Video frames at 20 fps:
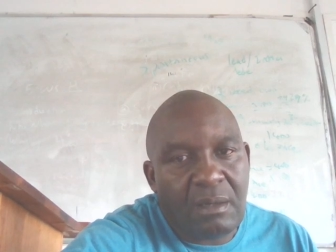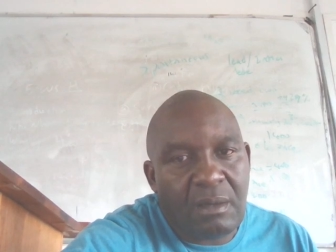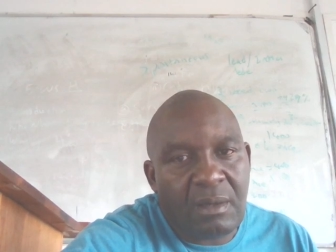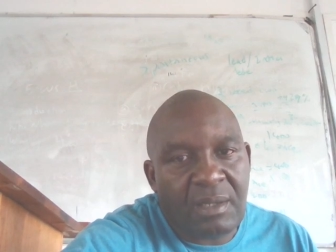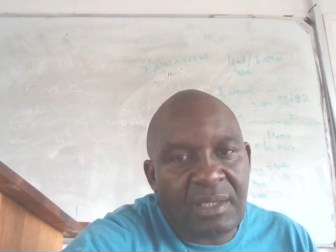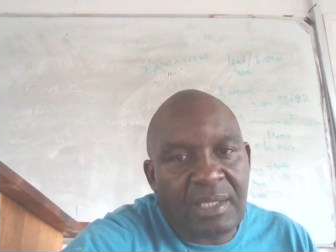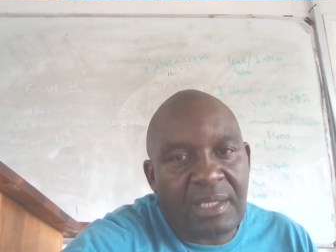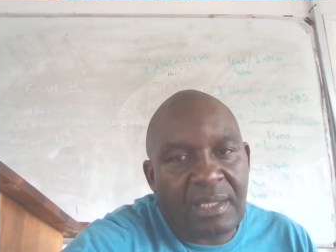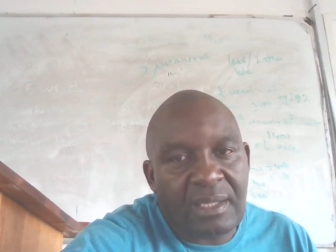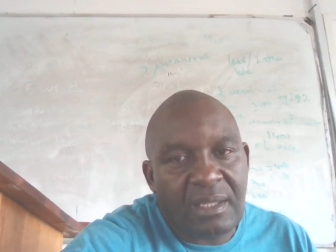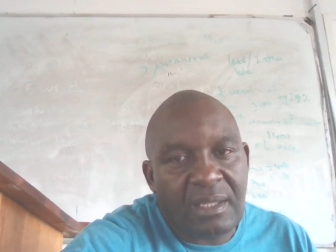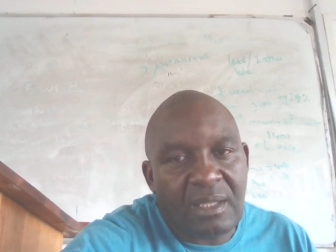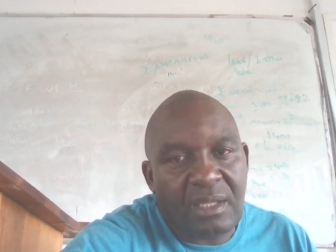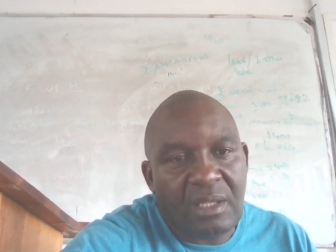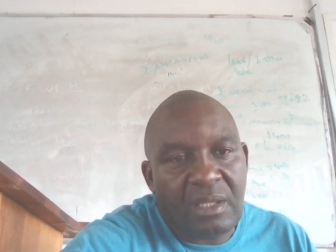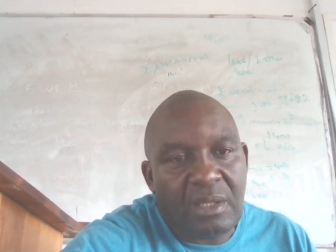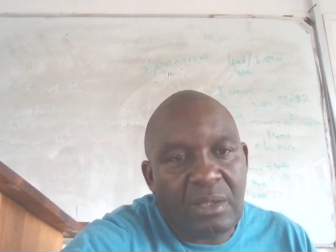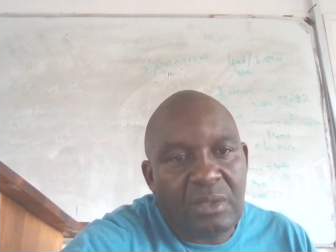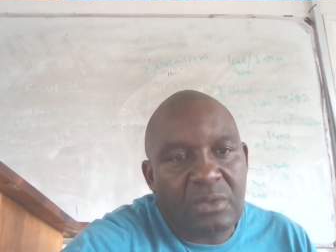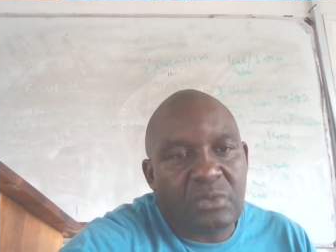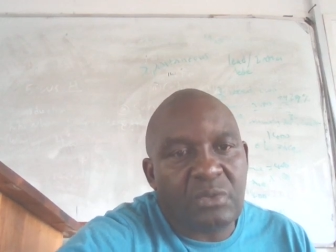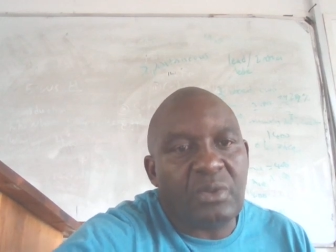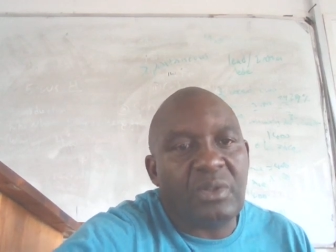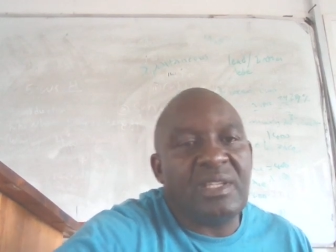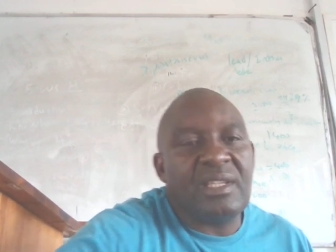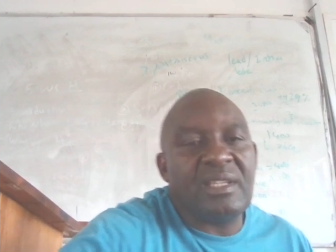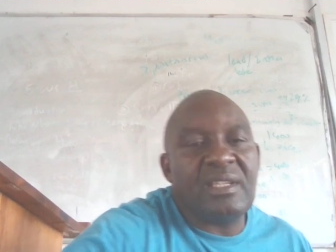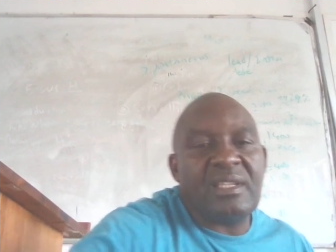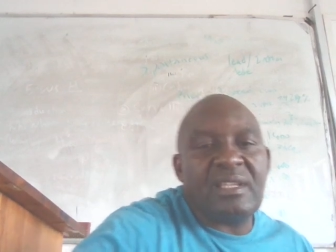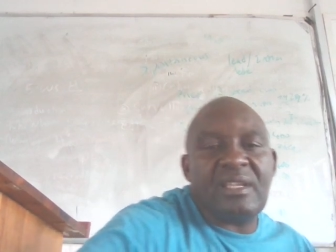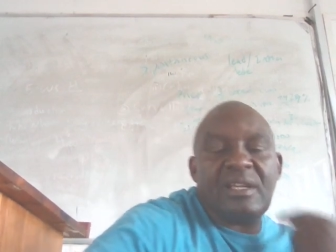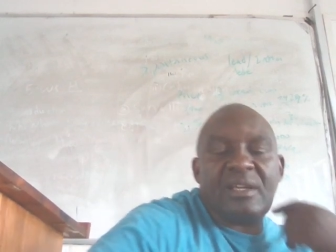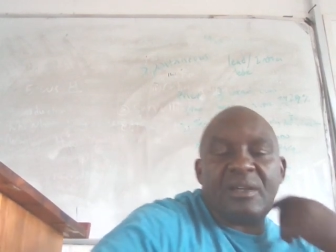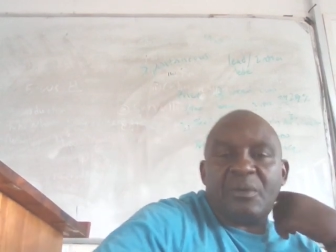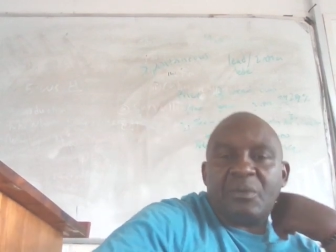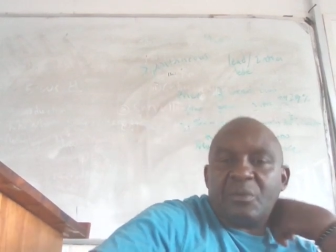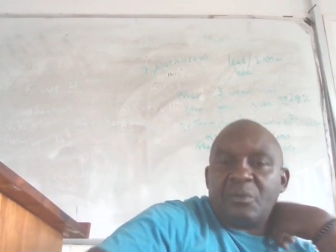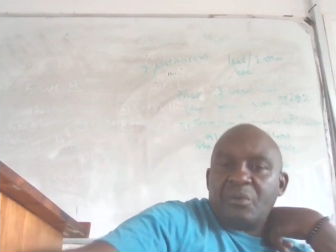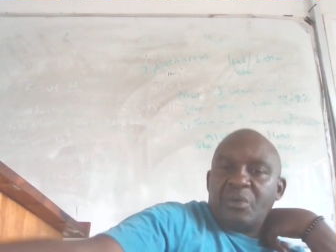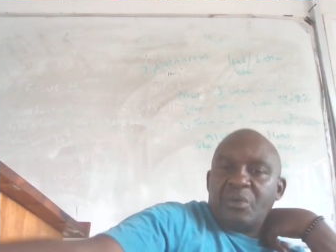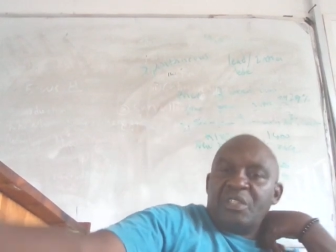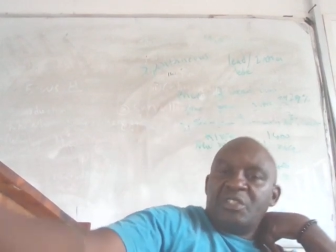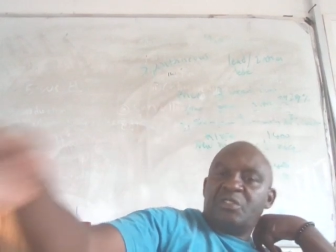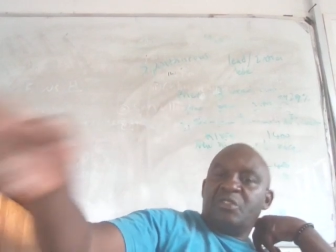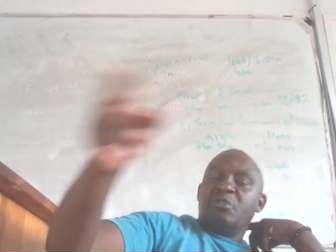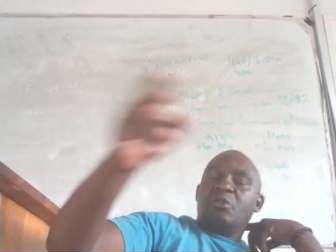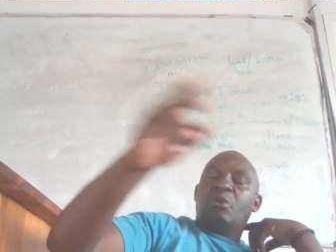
Okay, so we should